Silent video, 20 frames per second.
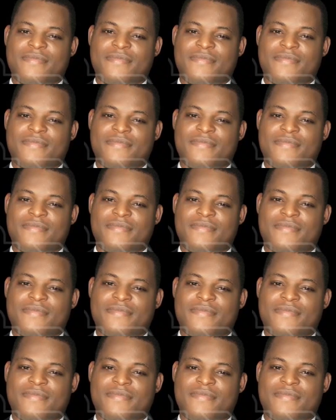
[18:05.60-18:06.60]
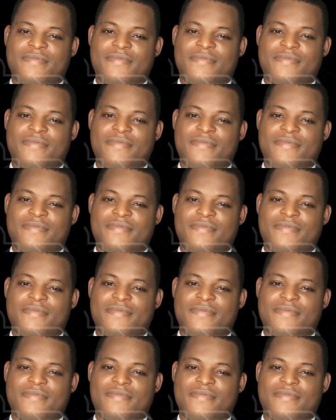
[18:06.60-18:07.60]

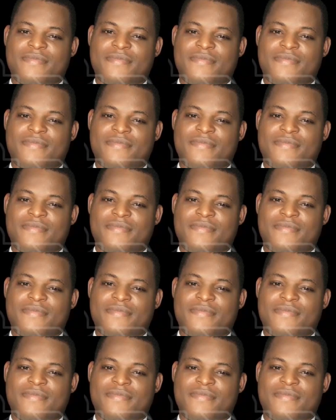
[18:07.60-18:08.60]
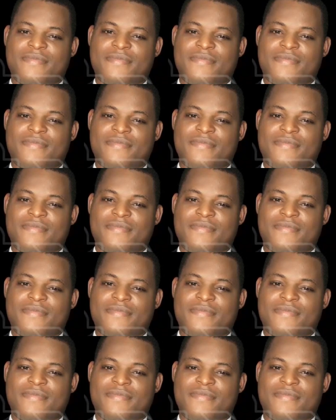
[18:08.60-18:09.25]
[no speech]